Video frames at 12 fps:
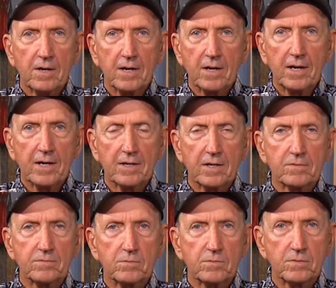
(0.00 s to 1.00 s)
and
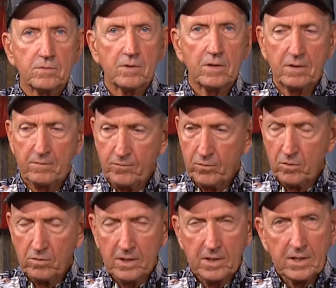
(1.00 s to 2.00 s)
it's
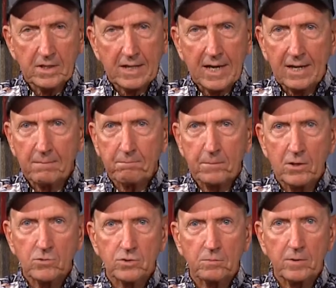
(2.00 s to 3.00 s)
for any kind of
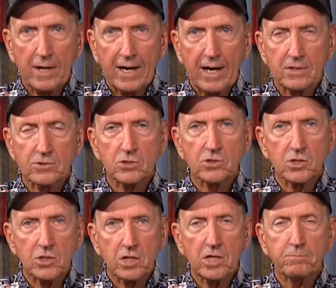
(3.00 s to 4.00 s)
boat supplies is
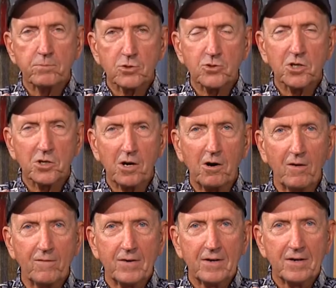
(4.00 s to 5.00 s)
10%
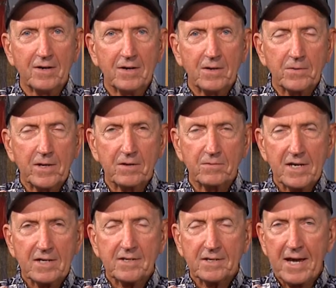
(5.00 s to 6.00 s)
off. Now
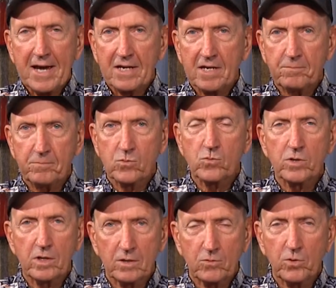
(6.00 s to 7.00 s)
that can add up
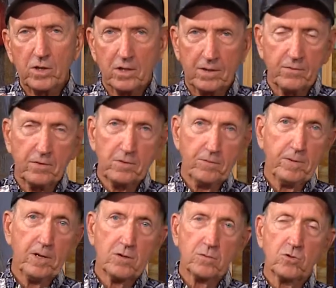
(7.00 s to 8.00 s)
really quick. If you
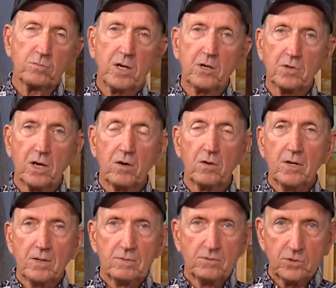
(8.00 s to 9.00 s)
bought a new boat and all,
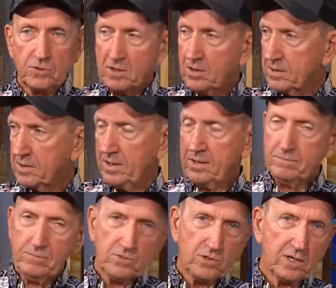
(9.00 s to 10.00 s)
you know you got to
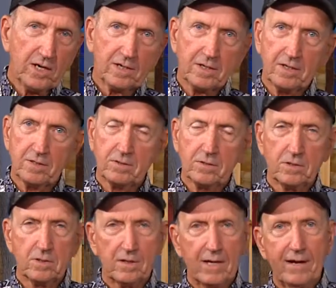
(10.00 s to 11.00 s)
you got to get the you
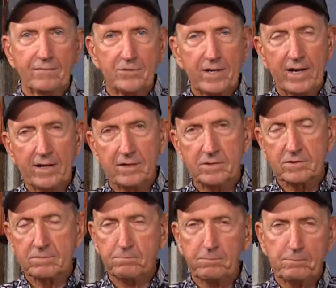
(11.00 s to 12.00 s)
know, life jackets,
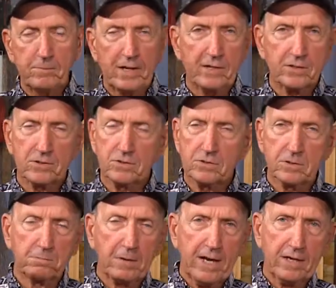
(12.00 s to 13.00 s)
the anchors,
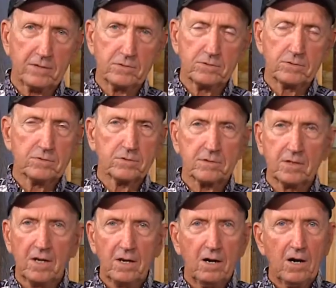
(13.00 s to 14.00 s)
the paddles, and
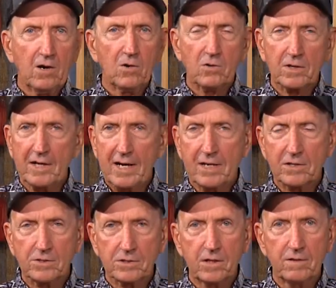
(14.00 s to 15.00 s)
all kind
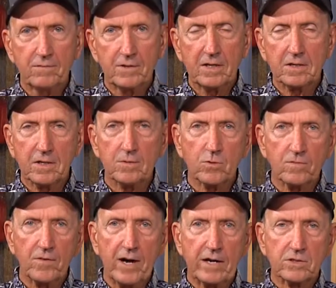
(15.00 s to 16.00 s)
of stuff. Now it comes with
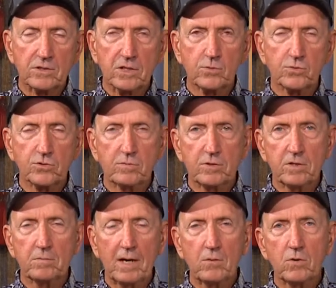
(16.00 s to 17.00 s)
a fire extinguisher, but
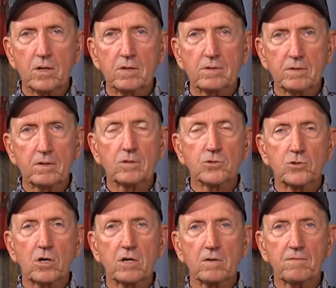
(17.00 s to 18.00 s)
you might want a little
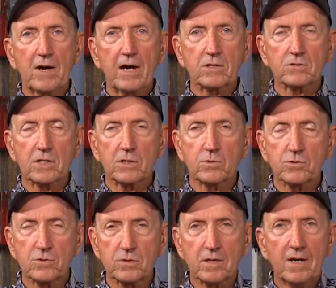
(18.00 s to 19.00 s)
stronger fire
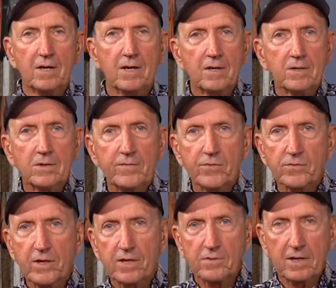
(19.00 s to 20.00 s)
extinguisher, and different
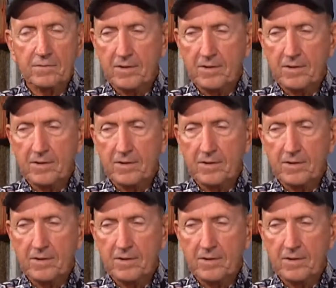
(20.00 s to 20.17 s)
things like